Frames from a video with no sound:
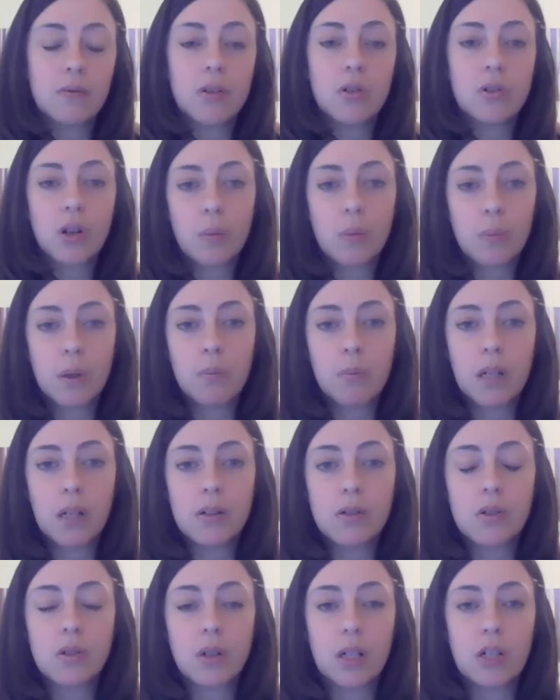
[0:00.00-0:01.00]
of the Trump
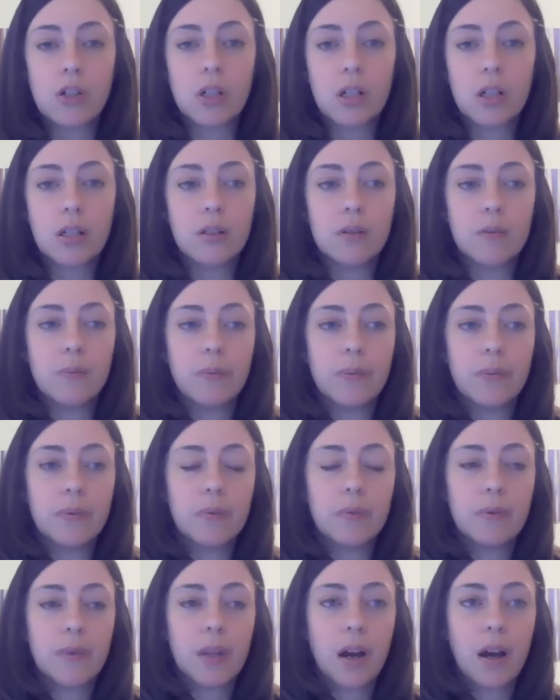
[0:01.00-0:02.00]

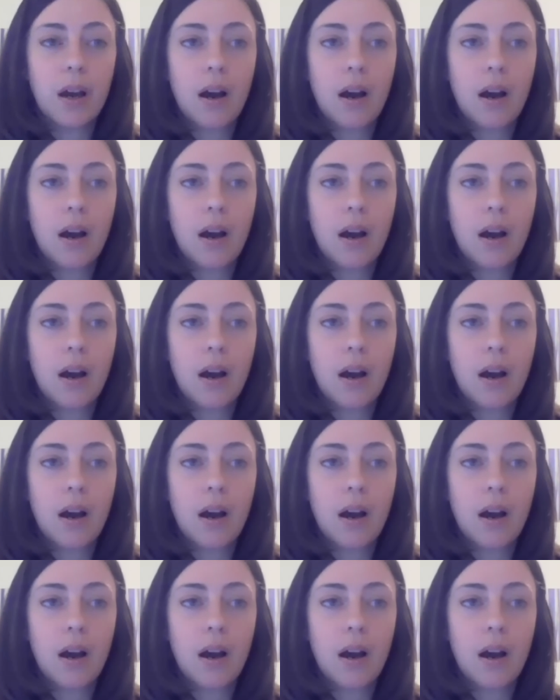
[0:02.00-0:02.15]
administration,